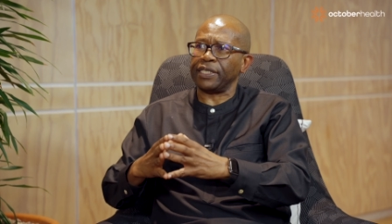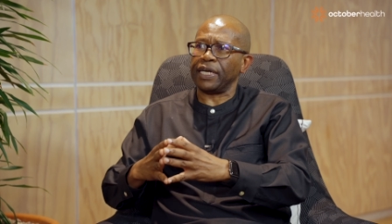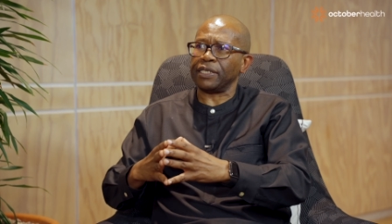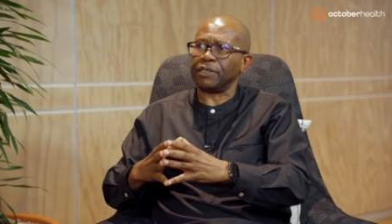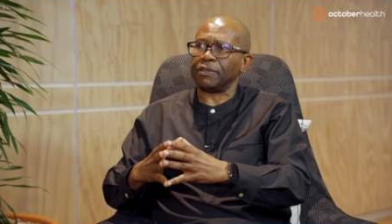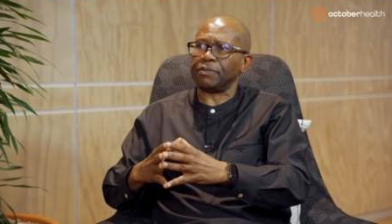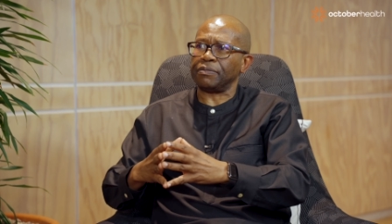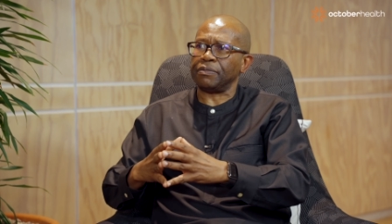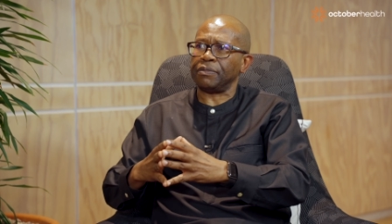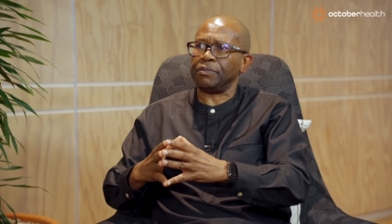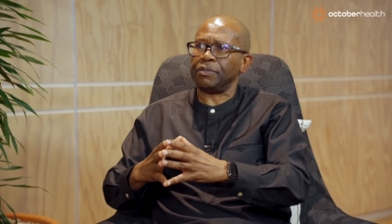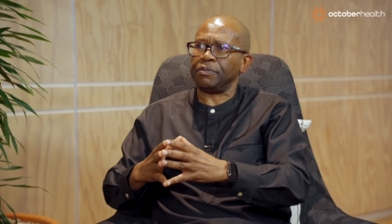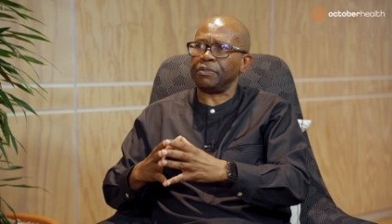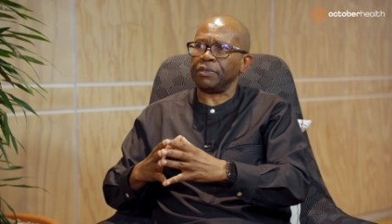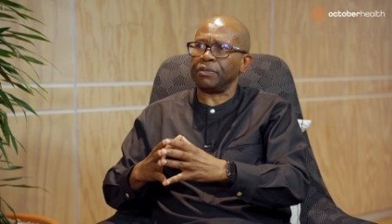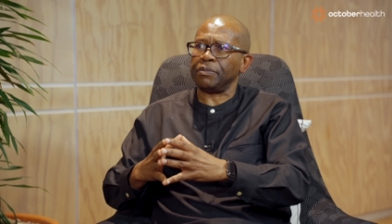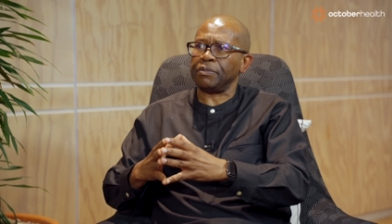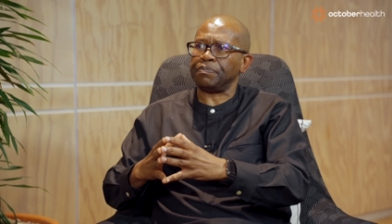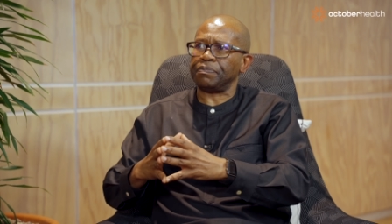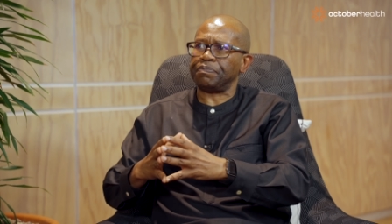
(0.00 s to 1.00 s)
that
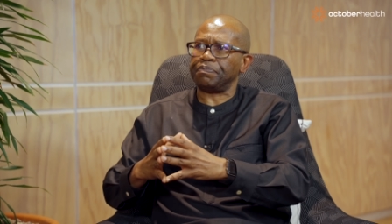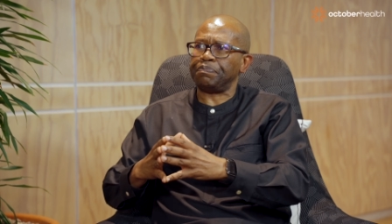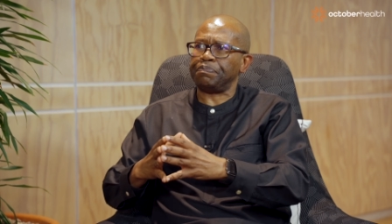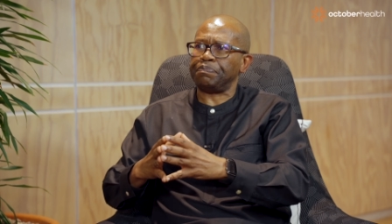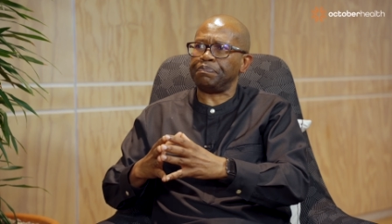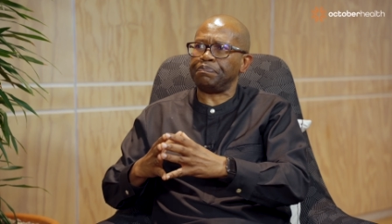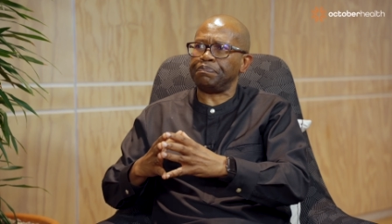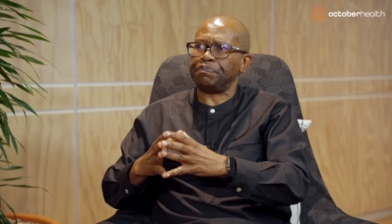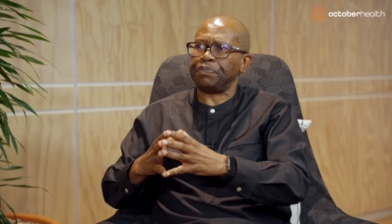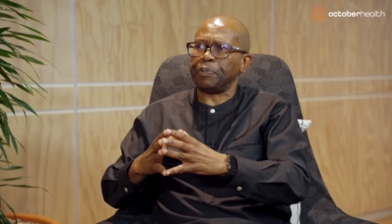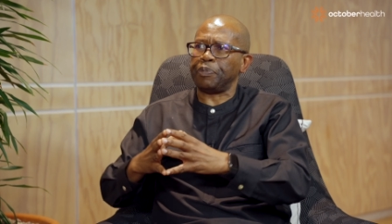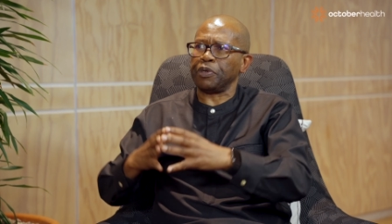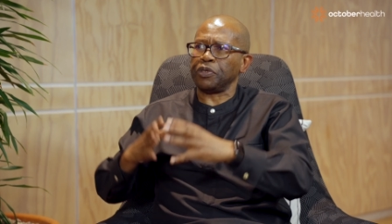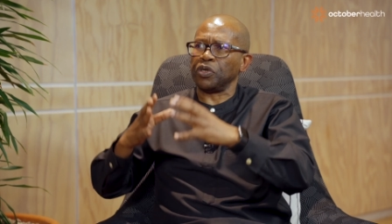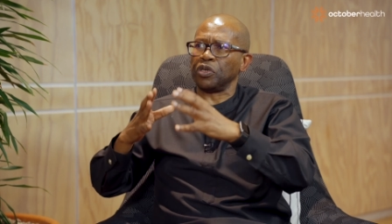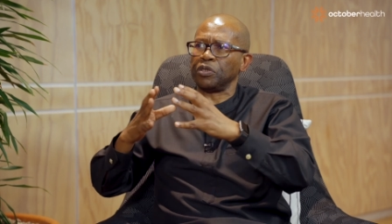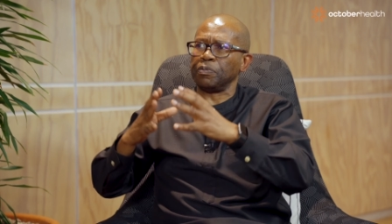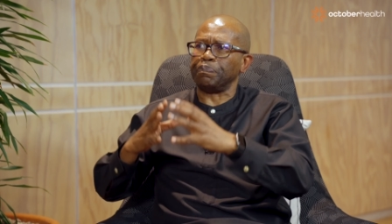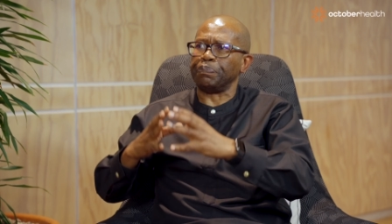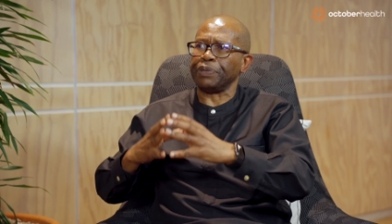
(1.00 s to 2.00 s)
people
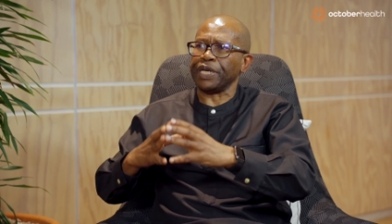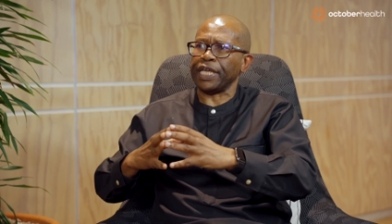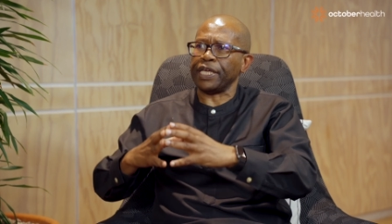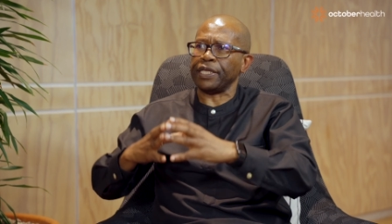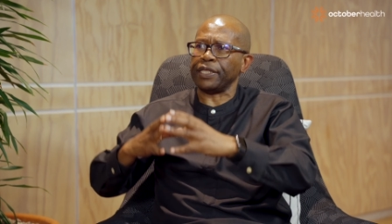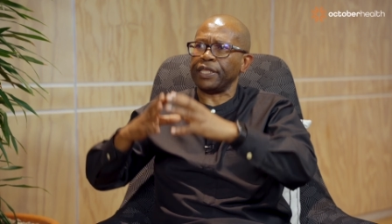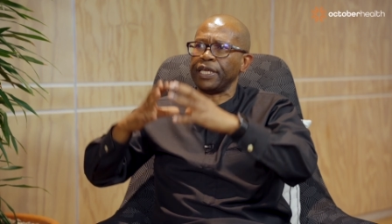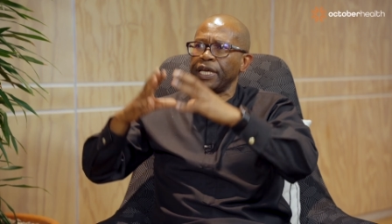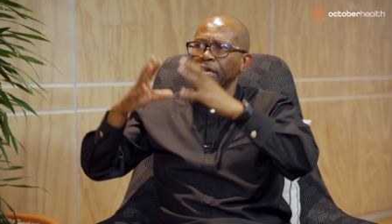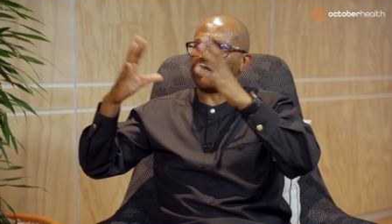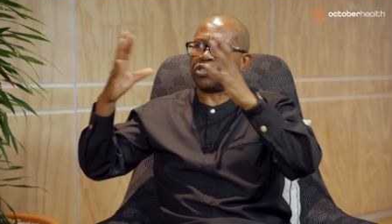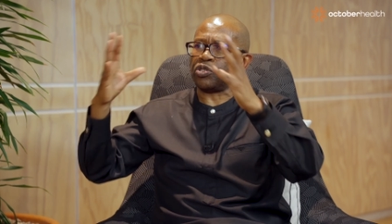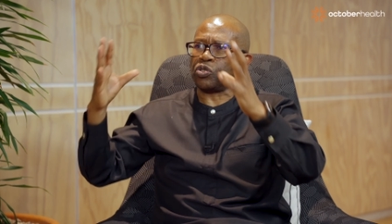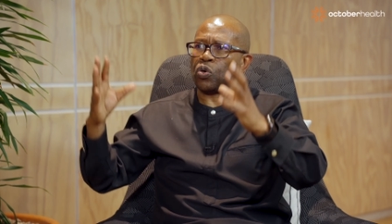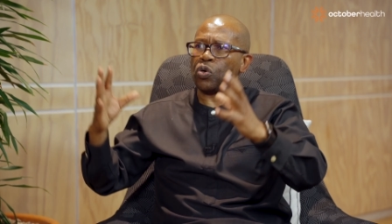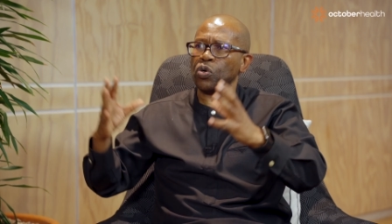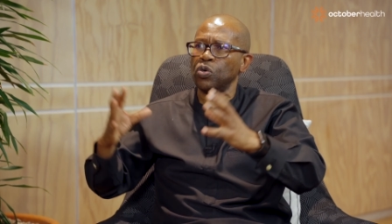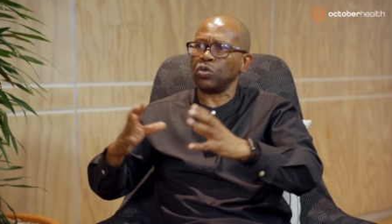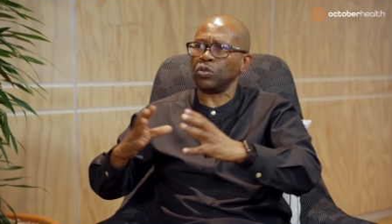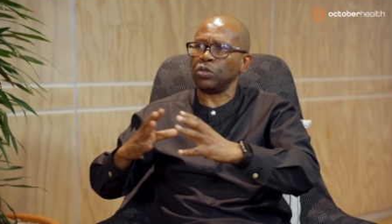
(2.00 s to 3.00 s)
don't bring their
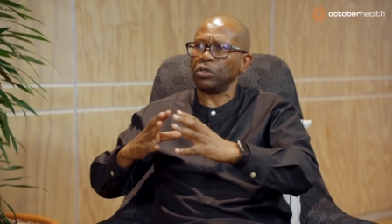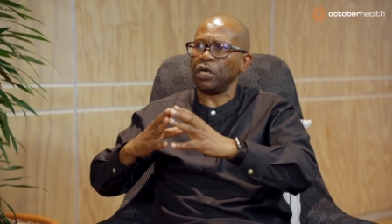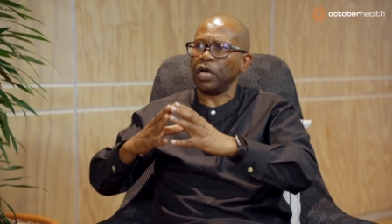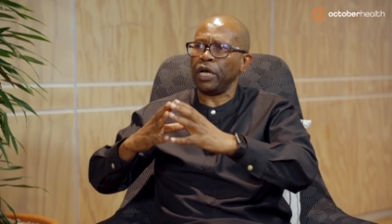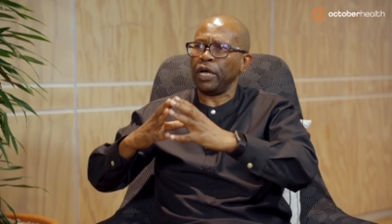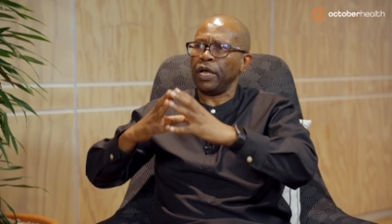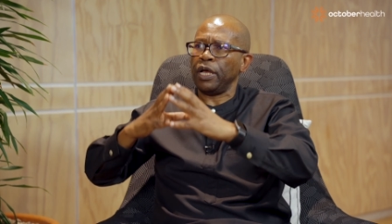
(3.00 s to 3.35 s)
soul,